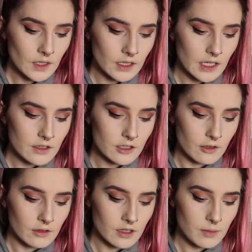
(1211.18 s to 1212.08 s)
And I
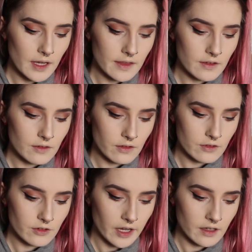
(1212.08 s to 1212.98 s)
don't apply this
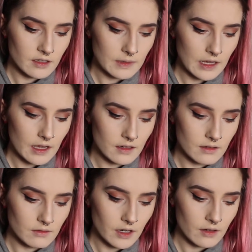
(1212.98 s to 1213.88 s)
directly to my head
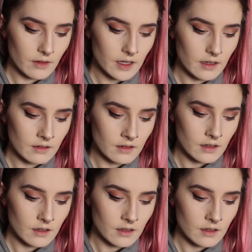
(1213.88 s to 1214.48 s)
right away.